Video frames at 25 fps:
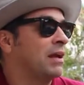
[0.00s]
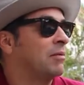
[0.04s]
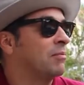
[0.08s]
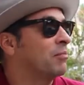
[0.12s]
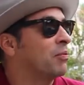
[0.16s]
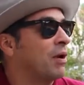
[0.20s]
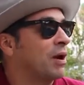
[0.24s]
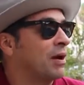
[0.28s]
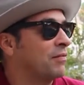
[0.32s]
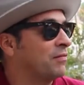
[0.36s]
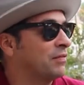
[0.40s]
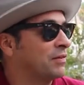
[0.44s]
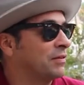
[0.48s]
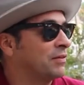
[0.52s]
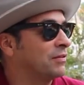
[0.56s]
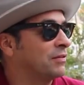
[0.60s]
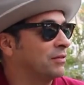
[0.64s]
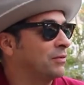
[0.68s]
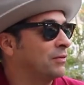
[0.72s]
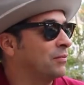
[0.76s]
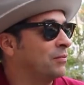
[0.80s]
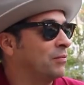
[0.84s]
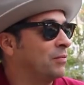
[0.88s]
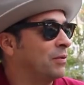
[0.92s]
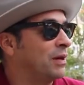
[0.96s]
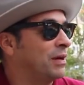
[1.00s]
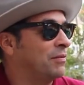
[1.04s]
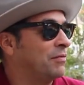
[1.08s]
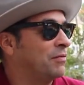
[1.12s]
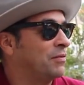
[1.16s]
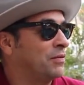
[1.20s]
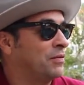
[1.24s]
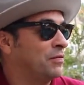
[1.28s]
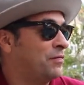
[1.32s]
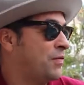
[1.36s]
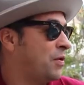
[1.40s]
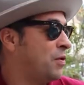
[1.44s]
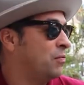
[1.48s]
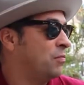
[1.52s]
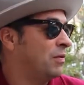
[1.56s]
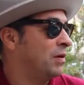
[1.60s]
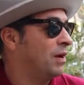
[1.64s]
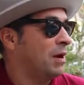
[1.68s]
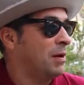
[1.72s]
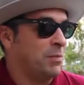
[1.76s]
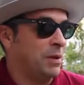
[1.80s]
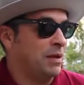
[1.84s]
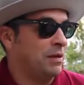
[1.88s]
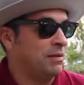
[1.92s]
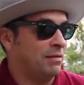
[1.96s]
making breakfast or whatever, and the
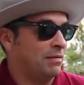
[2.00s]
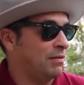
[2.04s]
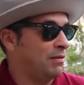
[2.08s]
phone rang.